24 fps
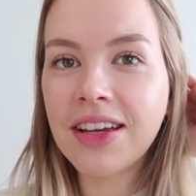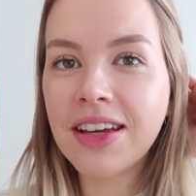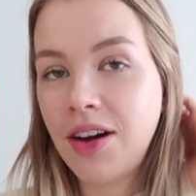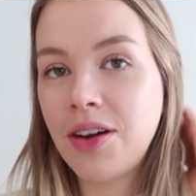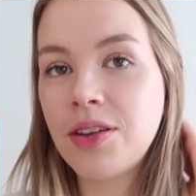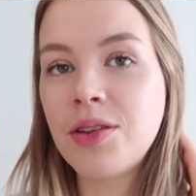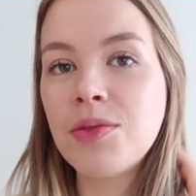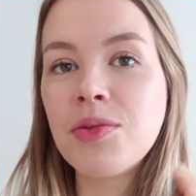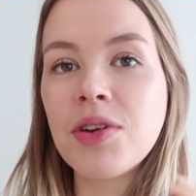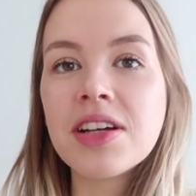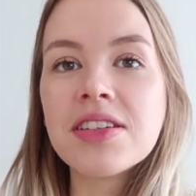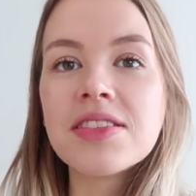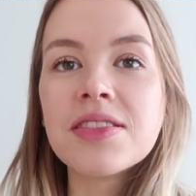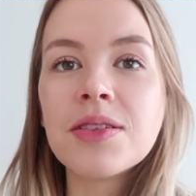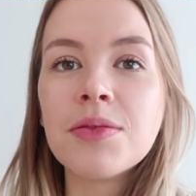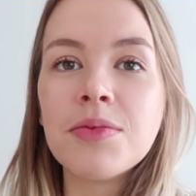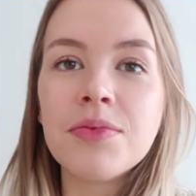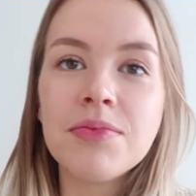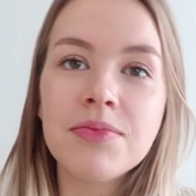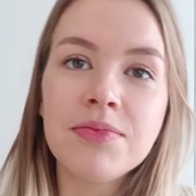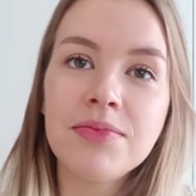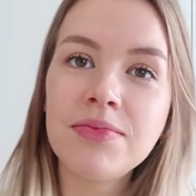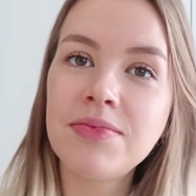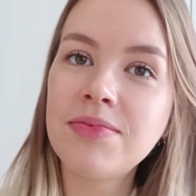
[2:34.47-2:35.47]
Otherwise
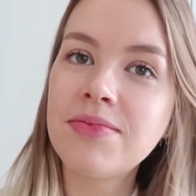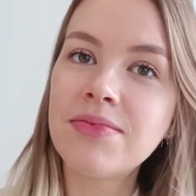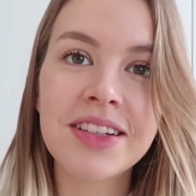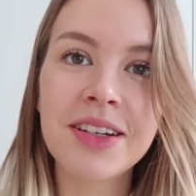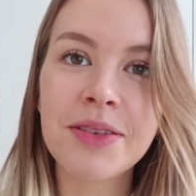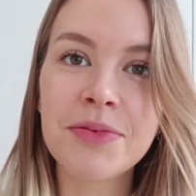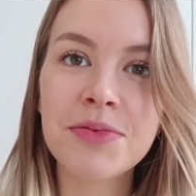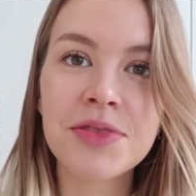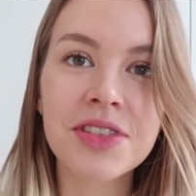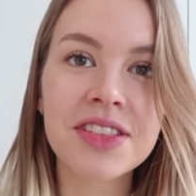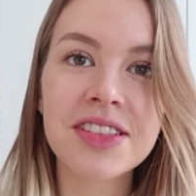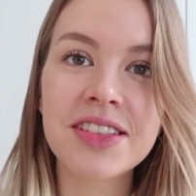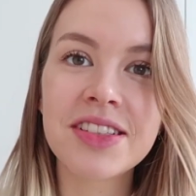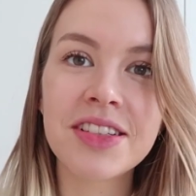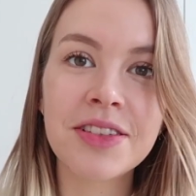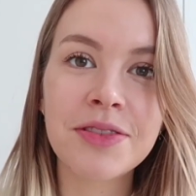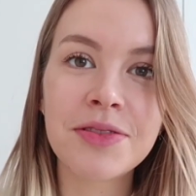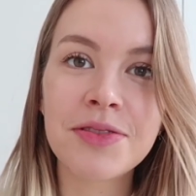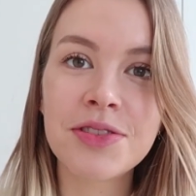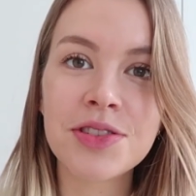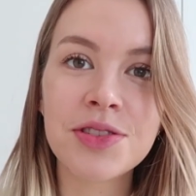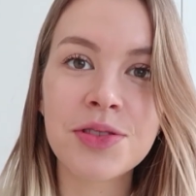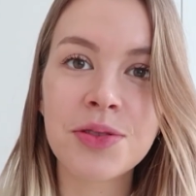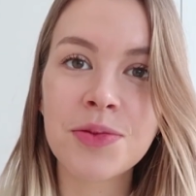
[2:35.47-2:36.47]
I'm just
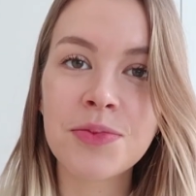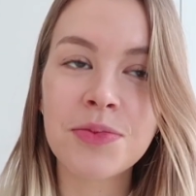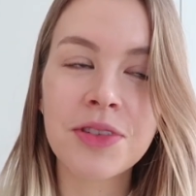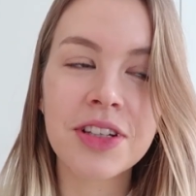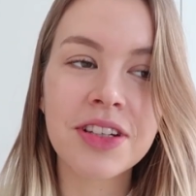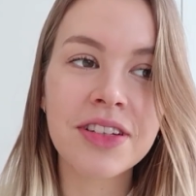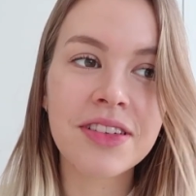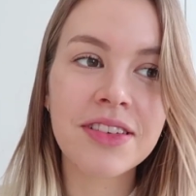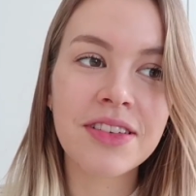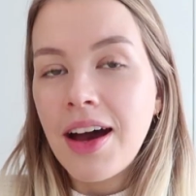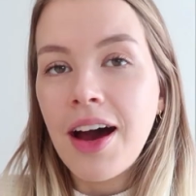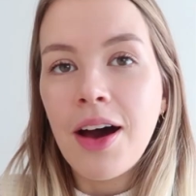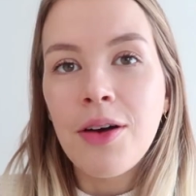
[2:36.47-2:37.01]
here for Jongbin.